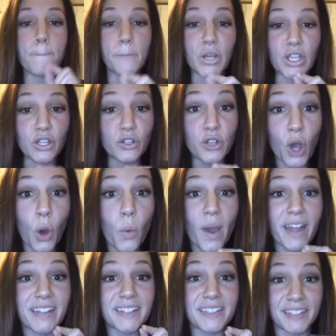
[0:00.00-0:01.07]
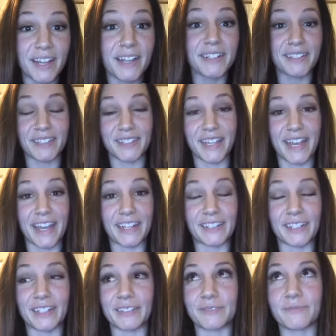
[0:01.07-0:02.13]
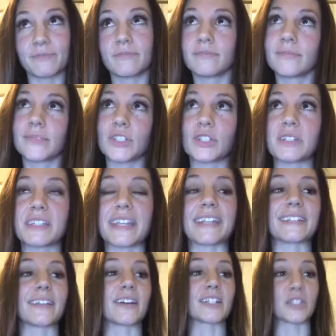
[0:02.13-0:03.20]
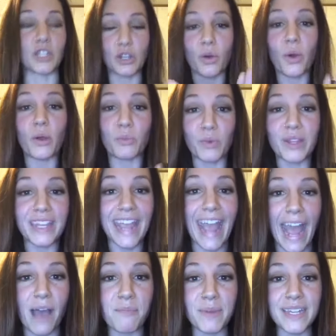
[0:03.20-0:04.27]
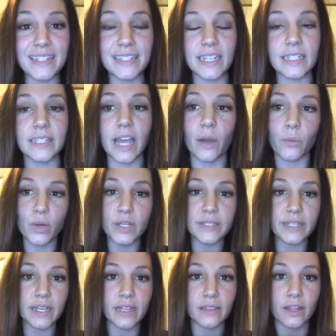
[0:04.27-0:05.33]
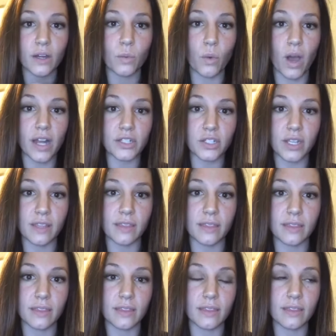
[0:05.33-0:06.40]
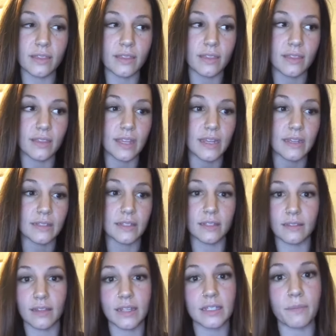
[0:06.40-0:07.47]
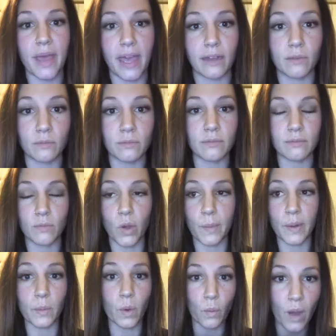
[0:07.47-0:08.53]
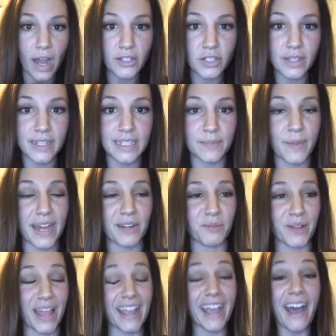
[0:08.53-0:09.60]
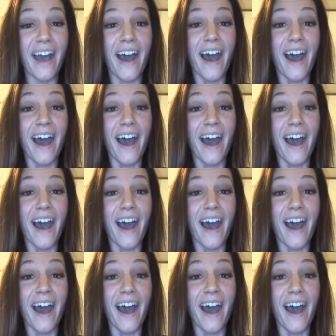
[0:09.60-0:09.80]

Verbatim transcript: But you know what sucks is that I shouldn't say sucks. You know what really happens is that we're sitting there watching these these men women were watching these men and were like,